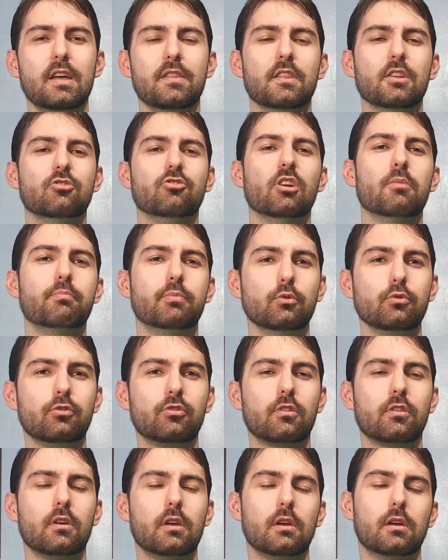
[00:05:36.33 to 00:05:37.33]
in the Jet
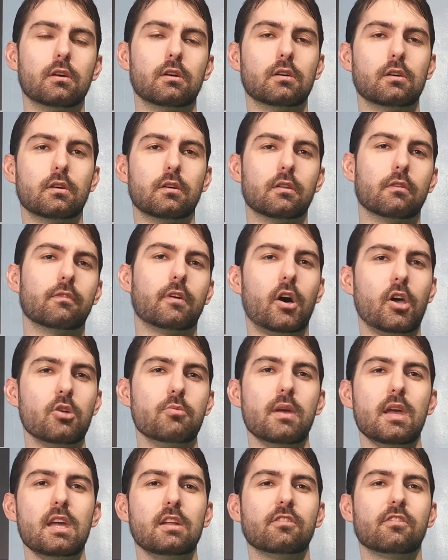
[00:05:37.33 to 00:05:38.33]
Boost the
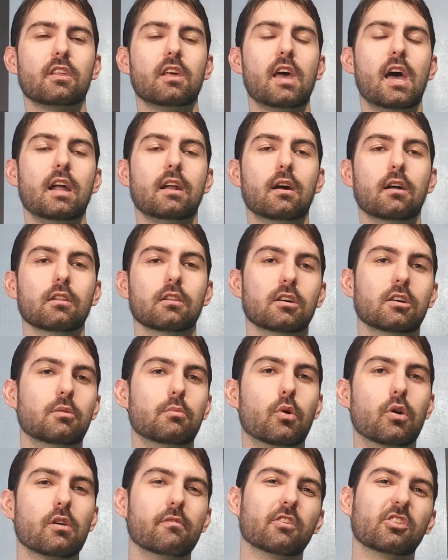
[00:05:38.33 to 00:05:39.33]
Volume 8s, they had a little
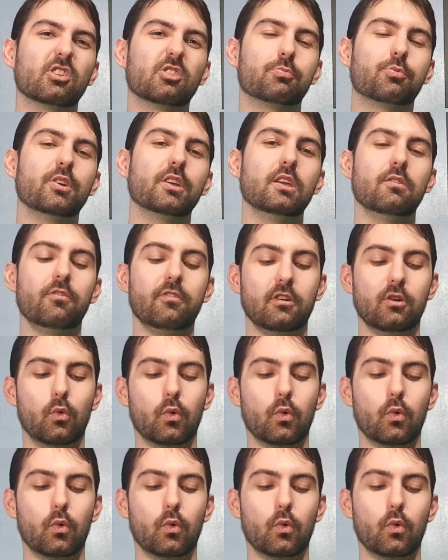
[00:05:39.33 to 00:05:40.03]
more of a swingy feel,